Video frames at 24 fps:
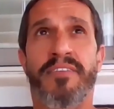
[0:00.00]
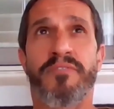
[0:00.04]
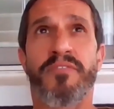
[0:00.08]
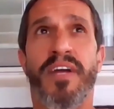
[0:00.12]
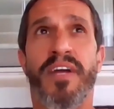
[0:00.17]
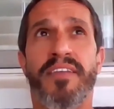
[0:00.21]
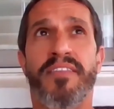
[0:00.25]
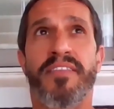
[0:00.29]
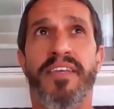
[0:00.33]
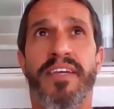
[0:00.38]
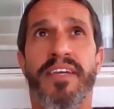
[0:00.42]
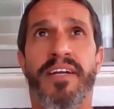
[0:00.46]

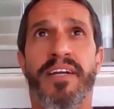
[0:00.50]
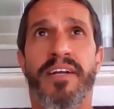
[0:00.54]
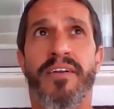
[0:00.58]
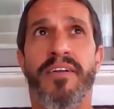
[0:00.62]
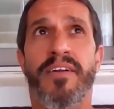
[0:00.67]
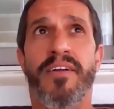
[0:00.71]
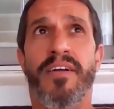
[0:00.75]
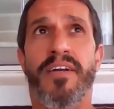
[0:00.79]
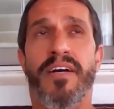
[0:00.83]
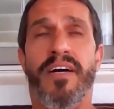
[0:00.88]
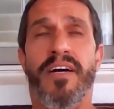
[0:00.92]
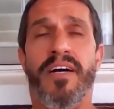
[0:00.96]
right there.
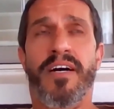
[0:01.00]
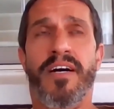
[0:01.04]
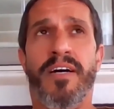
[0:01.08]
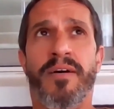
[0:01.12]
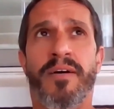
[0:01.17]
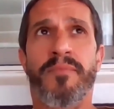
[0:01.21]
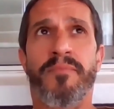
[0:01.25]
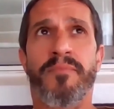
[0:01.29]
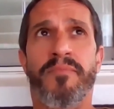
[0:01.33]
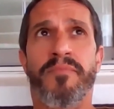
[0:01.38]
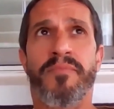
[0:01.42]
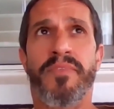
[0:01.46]

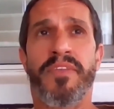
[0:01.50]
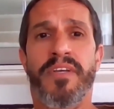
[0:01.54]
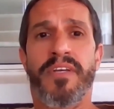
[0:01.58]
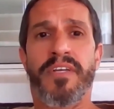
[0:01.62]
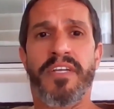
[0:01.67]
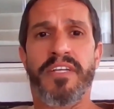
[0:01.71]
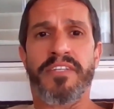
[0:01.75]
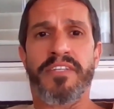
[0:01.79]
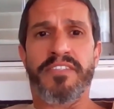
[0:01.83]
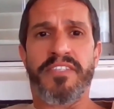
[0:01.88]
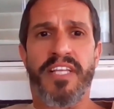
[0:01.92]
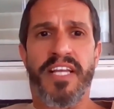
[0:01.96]

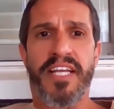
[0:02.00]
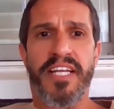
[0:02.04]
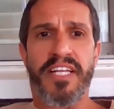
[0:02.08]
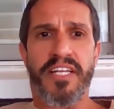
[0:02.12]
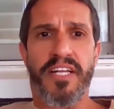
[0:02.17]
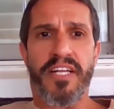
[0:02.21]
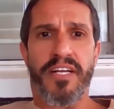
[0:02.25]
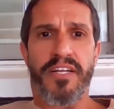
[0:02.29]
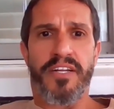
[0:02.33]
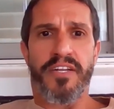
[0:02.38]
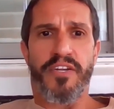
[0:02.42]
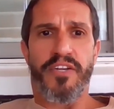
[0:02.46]
It's like
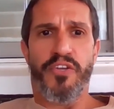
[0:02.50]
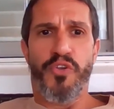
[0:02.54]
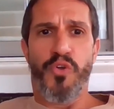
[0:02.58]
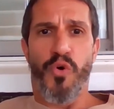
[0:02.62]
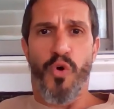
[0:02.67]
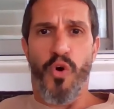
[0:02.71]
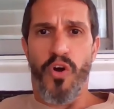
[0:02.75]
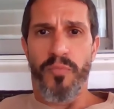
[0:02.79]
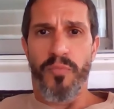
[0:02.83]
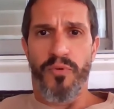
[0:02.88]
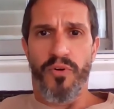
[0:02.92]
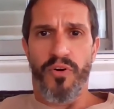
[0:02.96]

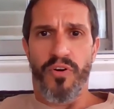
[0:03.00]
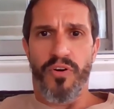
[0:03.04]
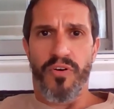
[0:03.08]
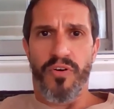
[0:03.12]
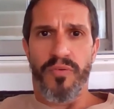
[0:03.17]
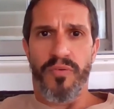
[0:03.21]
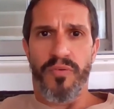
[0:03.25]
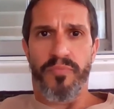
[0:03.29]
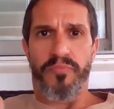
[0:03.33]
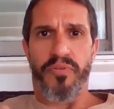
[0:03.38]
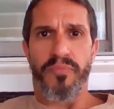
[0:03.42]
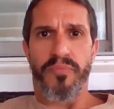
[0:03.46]

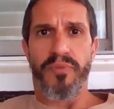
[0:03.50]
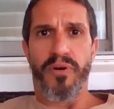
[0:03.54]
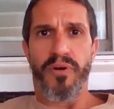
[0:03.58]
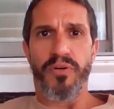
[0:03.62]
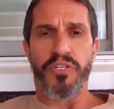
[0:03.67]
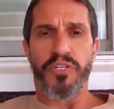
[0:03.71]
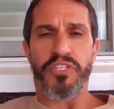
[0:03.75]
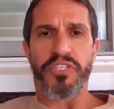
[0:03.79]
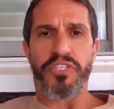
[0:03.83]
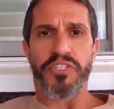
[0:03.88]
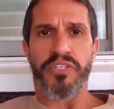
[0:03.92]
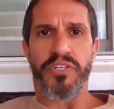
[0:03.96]
normal
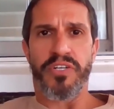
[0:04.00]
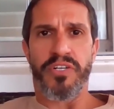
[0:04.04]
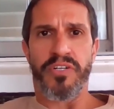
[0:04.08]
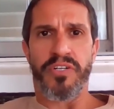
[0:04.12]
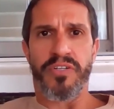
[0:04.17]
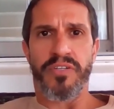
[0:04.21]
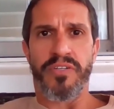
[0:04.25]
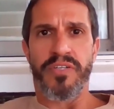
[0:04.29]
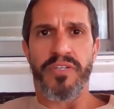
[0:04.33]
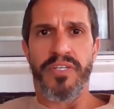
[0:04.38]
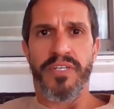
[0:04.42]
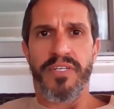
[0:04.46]

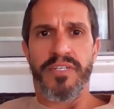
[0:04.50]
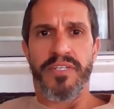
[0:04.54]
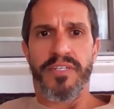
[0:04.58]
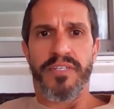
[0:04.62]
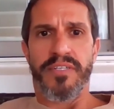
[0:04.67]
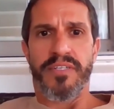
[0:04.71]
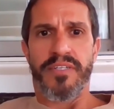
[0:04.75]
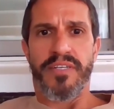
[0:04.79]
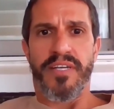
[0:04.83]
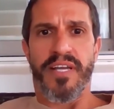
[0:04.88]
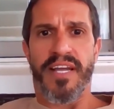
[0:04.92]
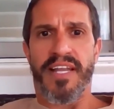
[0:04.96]
promotional
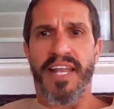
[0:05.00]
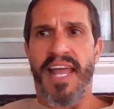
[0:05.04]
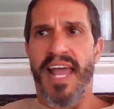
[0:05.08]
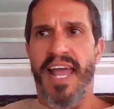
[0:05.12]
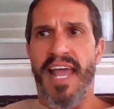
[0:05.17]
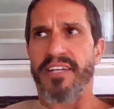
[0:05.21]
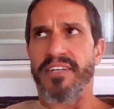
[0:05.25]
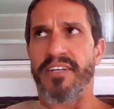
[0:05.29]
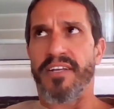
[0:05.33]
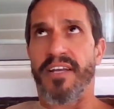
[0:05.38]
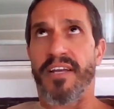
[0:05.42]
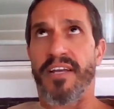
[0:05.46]
and
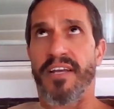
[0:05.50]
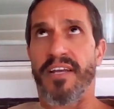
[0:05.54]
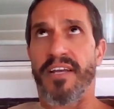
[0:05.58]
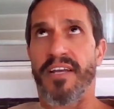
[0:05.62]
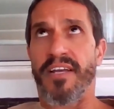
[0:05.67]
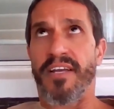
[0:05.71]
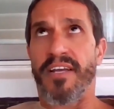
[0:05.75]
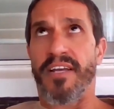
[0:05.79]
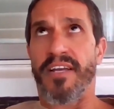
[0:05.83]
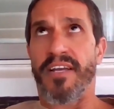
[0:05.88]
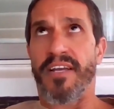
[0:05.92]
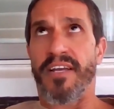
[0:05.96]

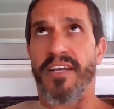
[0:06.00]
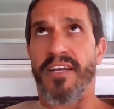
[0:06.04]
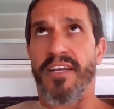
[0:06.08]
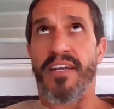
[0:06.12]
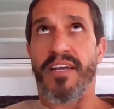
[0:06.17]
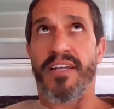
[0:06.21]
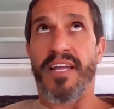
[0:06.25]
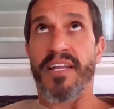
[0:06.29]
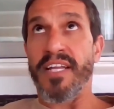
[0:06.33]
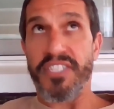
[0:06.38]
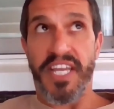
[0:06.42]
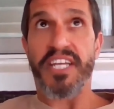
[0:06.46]

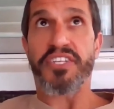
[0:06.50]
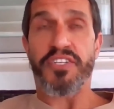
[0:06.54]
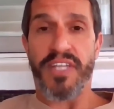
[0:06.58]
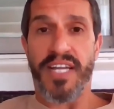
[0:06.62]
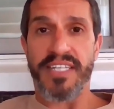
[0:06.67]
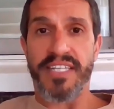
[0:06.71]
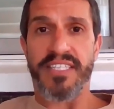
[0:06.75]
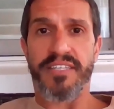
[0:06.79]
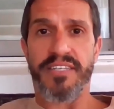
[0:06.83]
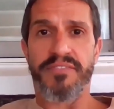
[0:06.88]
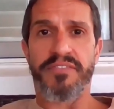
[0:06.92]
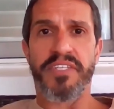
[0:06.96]
educational
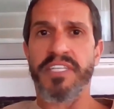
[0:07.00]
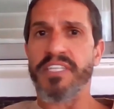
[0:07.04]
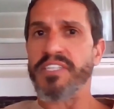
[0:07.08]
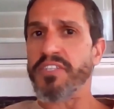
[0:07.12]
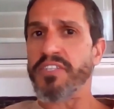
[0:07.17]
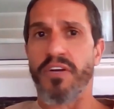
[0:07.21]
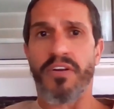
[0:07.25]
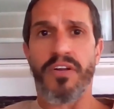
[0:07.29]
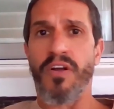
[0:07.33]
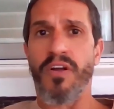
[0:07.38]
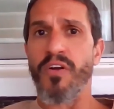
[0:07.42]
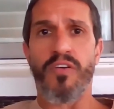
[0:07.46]
activities
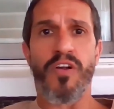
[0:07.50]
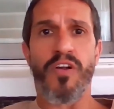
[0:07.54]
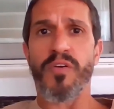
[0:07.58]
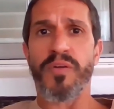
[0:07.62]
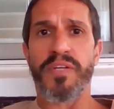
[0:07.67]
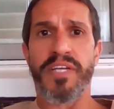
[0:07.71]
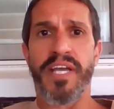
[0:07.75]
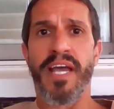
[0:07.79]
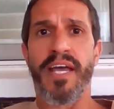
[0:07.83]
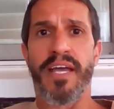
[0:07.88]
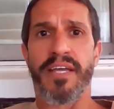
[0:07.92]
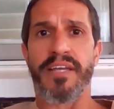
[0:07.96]
are
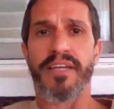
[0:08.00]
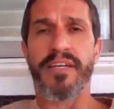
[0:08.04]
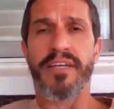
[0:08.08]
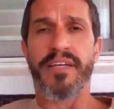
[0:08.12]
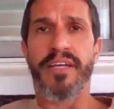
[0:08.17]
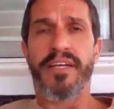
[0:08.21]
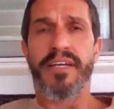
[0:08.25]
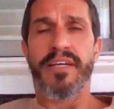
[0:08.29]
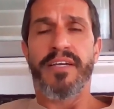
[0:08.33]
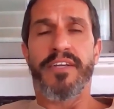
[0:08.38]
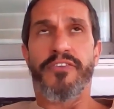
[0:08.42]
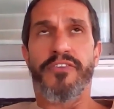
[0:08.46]
okay.
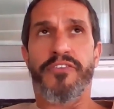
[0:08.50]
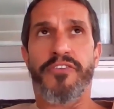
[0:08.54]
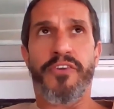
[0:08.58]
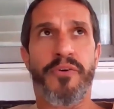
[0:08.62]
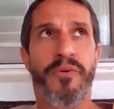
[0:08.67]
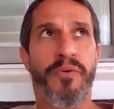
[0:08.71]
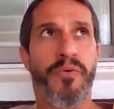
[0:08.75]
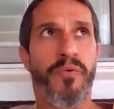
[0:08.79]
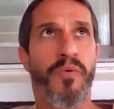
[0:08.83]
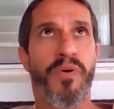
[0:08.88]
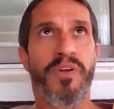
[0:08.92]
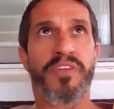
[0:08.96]

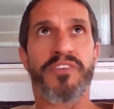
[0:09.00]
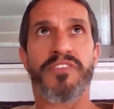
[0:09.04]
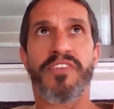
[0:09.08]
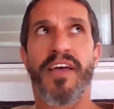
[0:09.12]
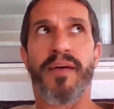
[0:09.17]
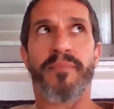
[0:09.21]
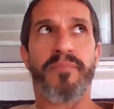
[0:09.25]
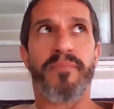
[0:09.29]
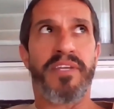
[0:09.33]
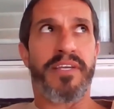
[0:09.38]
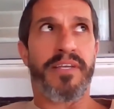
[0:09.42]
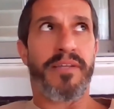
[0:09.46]
So what does
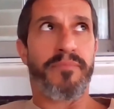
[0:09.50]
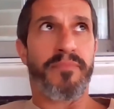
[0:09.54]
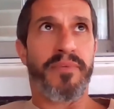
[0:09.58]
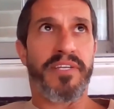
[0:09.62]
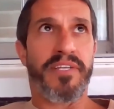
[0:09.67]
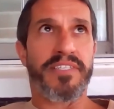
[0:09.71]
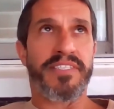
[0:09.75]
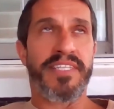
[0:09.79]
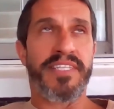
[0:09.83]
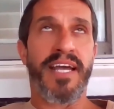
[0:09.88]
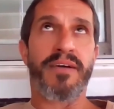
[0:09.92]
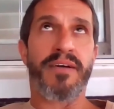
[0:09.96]
that mean?
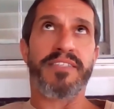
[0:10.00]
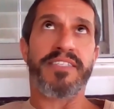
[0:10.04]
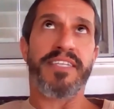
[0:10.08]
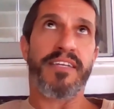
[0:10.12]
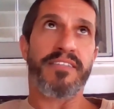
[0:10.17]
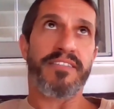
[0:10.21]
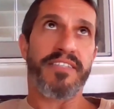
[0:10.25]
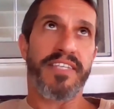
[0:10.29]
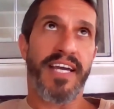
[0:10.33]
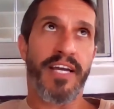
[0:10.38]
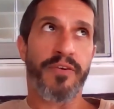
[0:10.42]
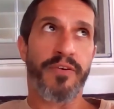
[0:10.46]
Because now it
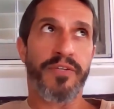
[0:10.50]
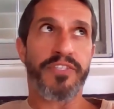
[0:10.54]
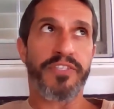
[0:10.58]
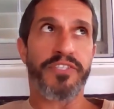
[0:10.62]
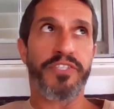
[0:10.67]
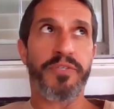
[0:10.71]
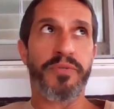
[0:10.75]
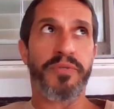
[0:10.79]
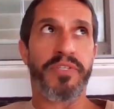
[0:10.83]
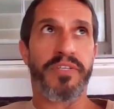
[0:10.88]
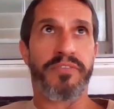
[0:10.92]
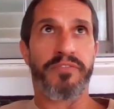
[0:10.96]
sounds
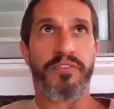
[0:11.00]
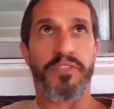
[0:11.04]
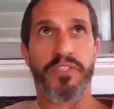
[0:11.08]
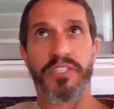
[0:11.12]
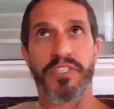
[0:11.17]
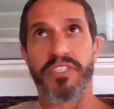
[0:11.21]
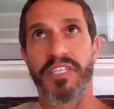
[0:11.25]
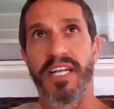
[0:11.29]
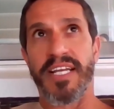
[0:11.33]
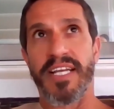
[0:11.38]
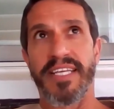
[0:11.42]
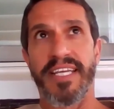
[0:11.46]
counterintuitive. You
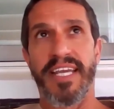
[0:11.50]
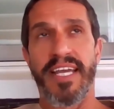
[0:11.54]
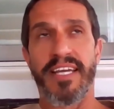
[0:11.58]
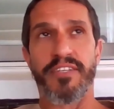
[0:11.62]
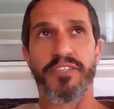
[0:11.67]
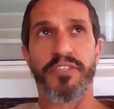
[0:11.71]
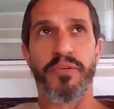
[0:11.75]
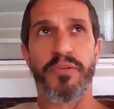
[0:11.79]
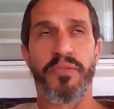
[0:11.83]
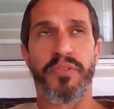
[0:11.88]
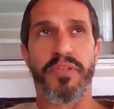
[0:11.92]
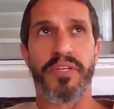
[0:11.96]
just said I can't
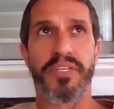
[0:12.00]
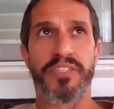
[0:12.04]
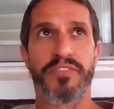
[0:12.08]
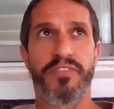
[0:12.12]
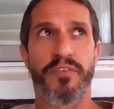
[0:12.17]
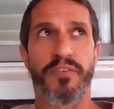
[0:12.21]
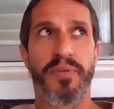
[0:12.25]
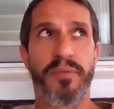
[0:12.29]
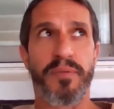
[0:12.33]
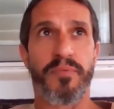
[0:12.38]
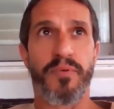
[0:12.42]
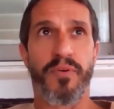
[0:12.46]
do things for
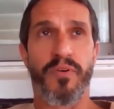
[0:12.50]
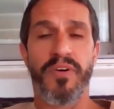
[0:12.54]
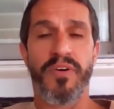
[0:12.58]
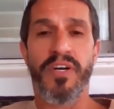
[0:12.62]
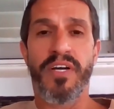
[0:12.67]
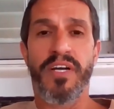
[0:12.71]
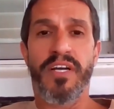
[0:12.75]
people.